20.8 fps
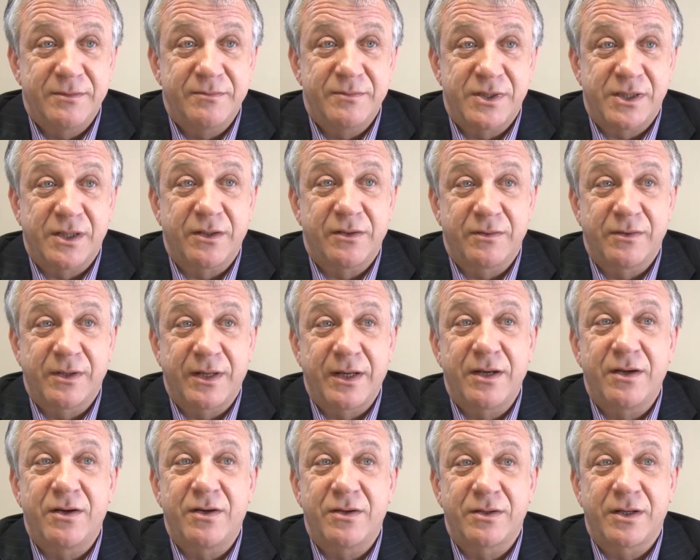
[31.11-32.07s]
So they
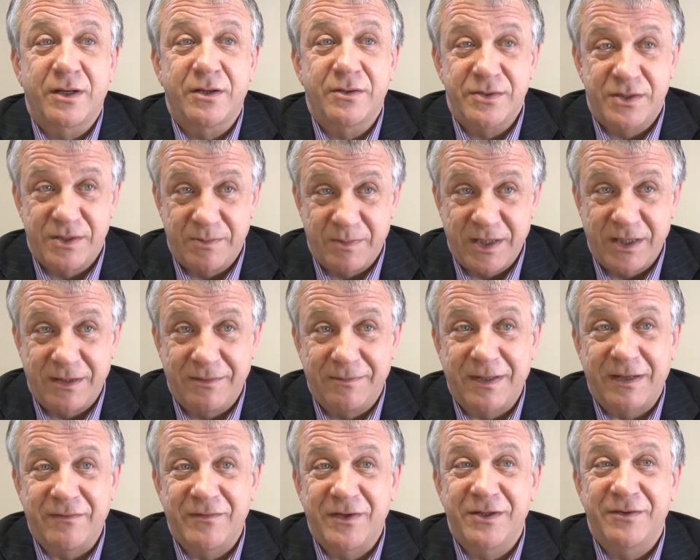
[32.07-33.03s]
are going to be
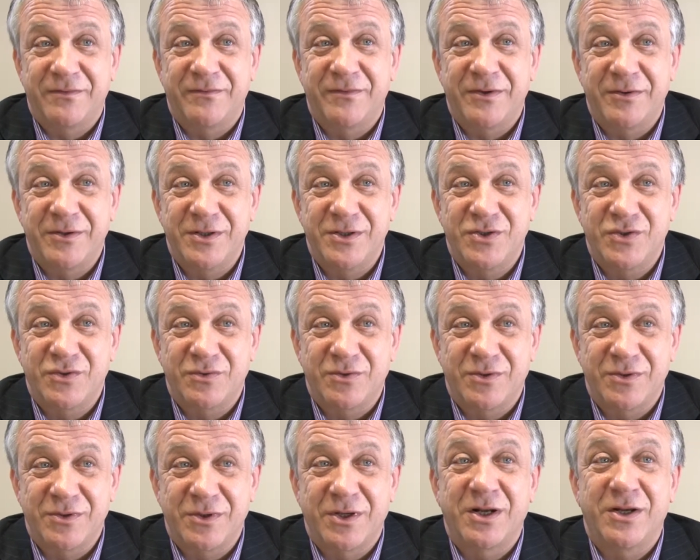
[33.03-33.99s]
having a very
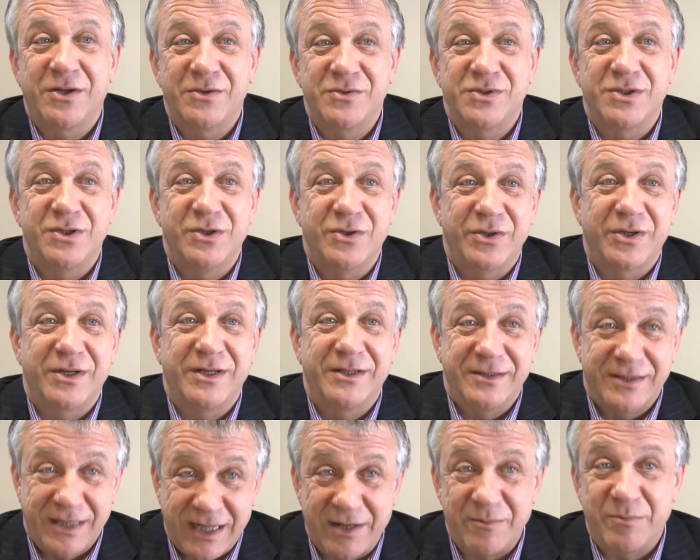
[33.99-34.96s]
strong, close look
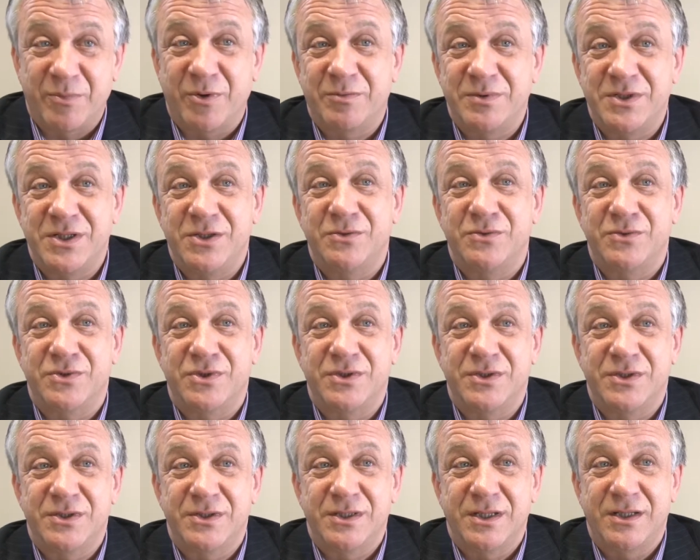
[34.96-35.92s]
at property
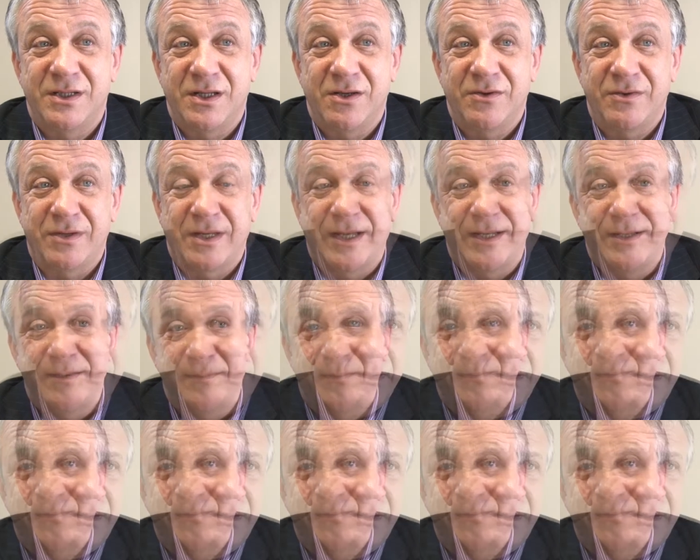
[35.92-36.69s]
auctions in the UK.